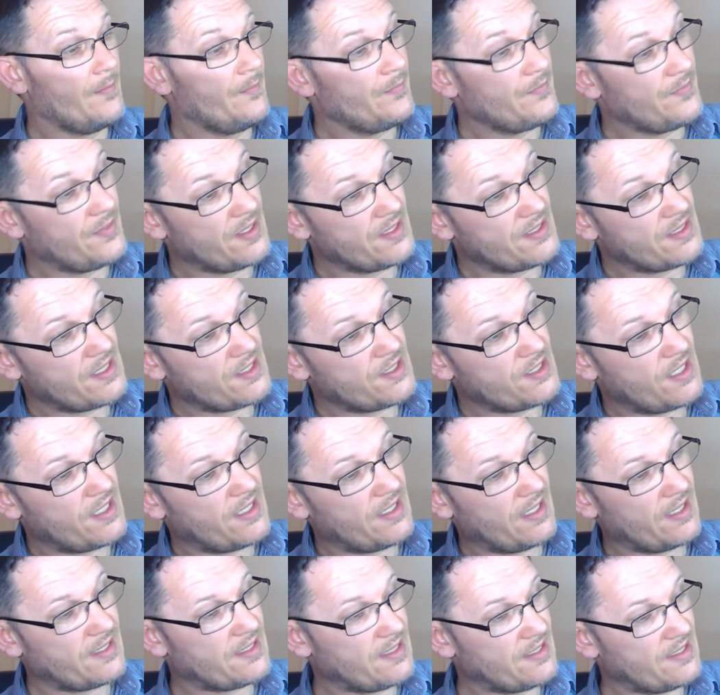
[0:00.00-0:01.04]
But it's actually
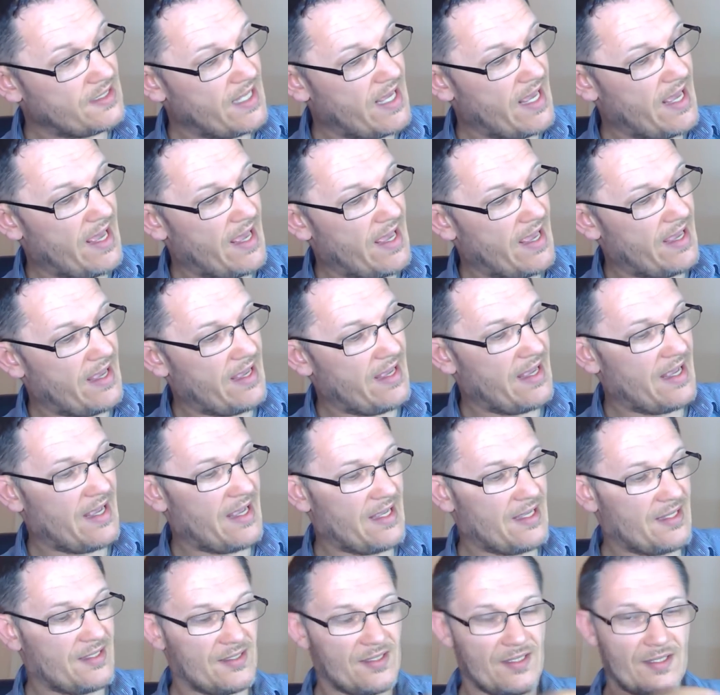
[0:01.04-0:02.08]
connected there,
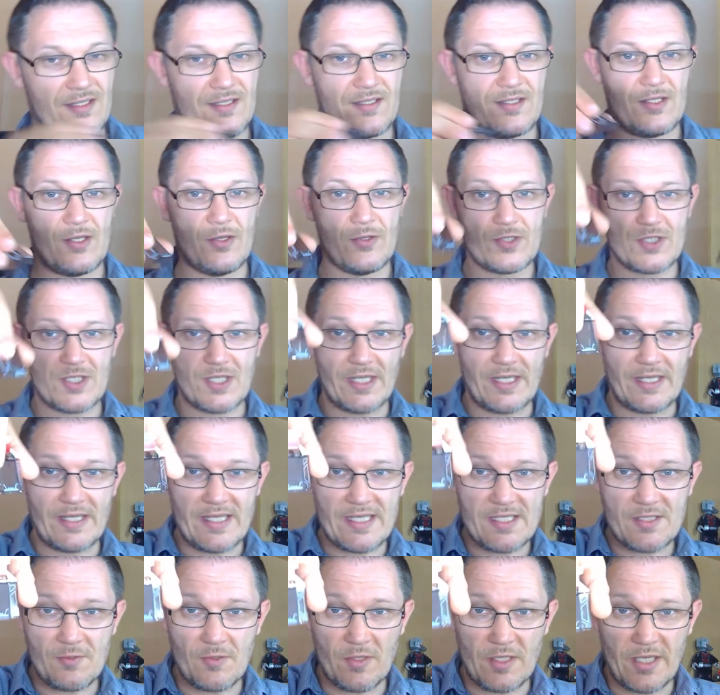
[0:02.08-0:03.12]
and usually
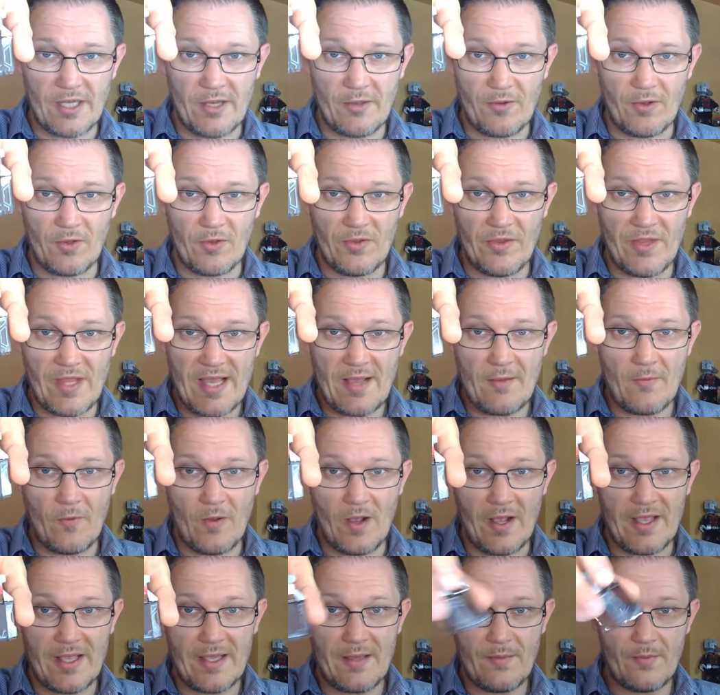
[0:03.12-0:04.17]
this would go on that
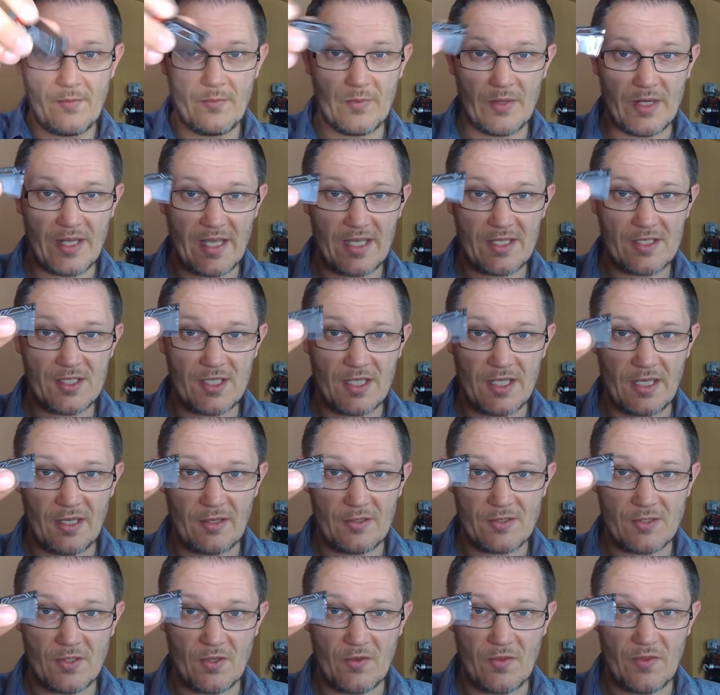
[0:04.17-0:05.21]
way, but it actually
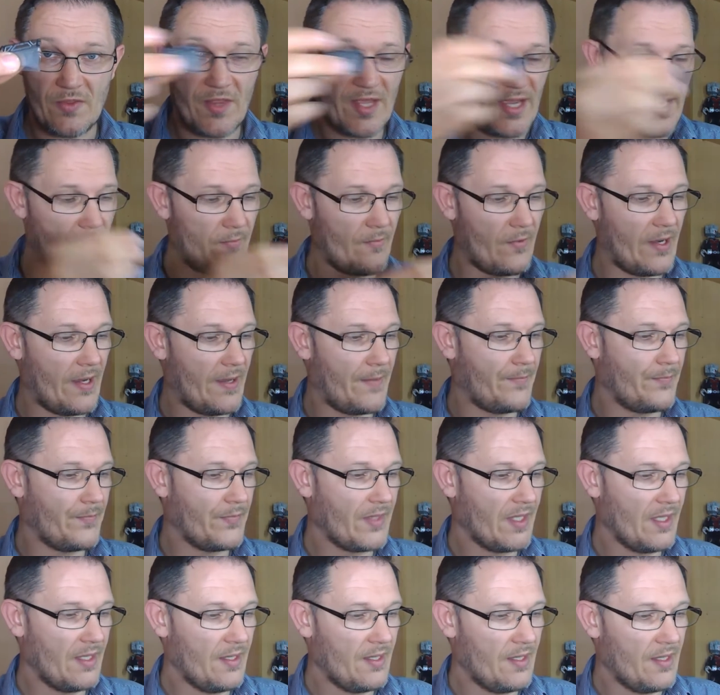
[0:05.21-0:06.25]
goes on that way.
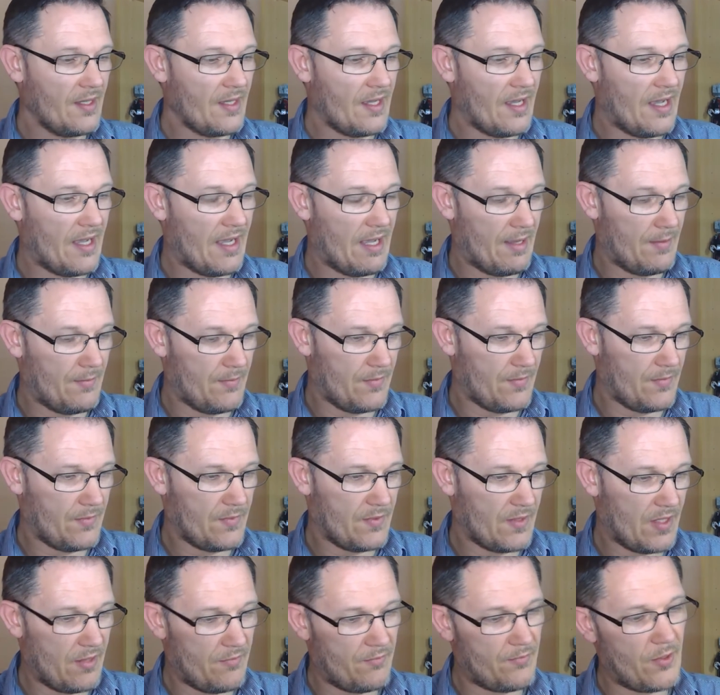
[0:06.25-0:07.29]

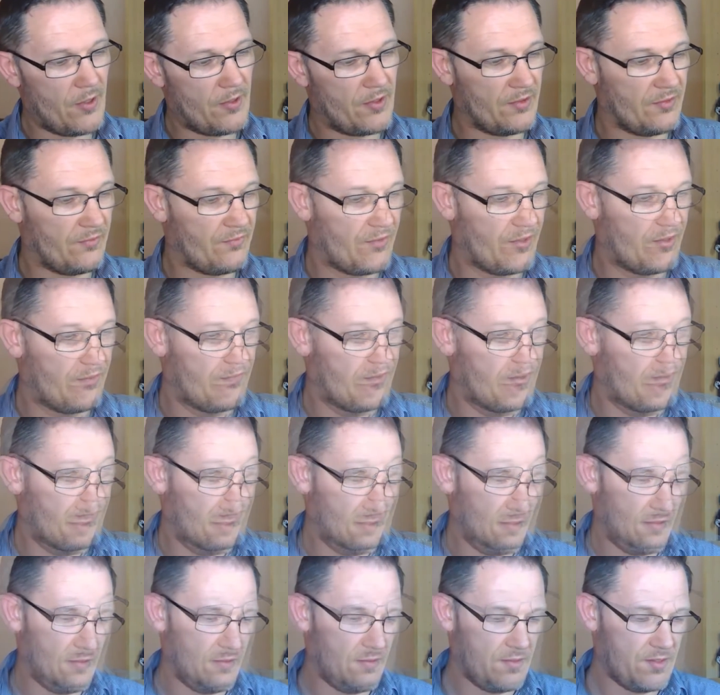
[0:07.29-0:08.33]
I've broken the front of it.
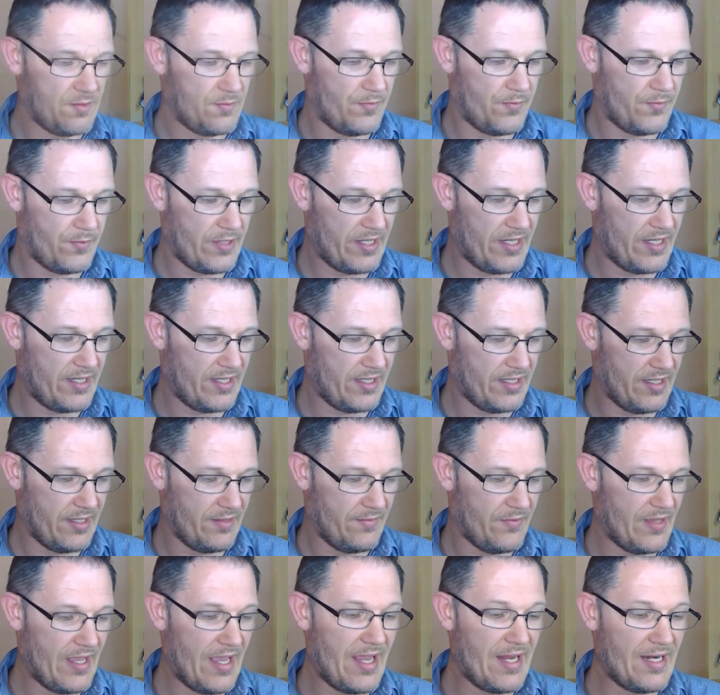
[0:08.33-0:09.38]
I was breaking
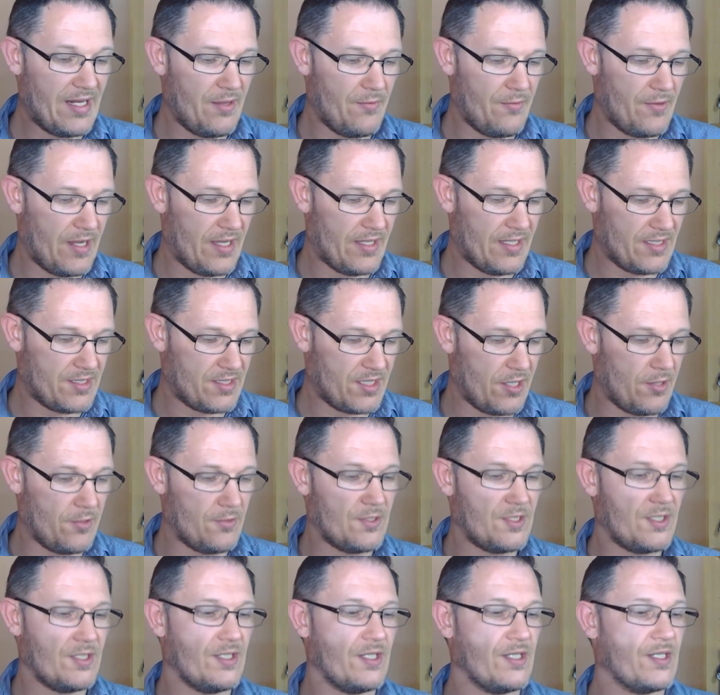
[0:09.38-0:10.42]
it. Anyway, let's go
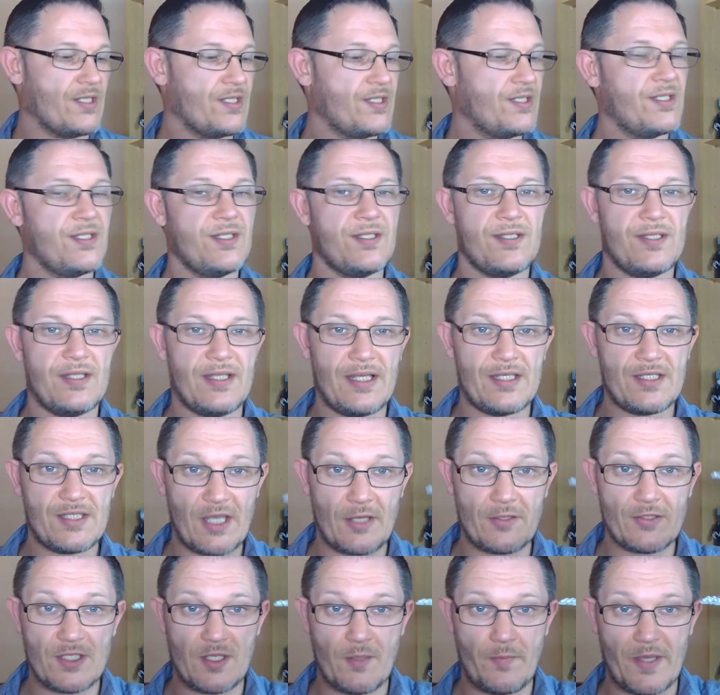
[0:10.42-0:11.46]
to
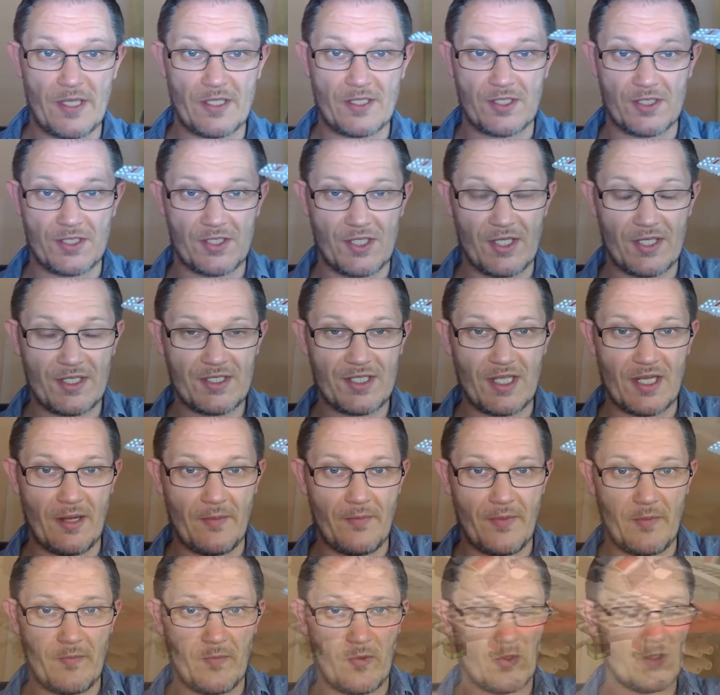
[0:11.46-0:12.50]
the pictures so you can see in a
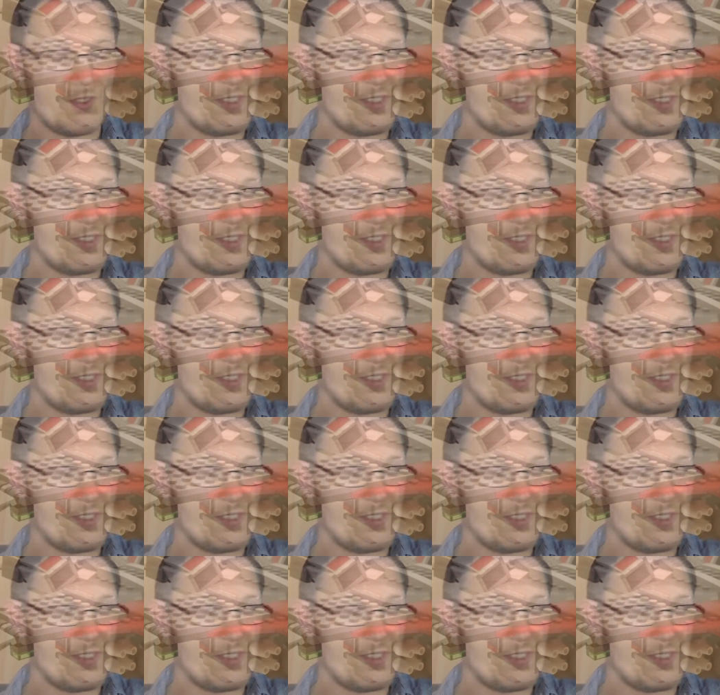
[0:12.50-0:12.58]
bit more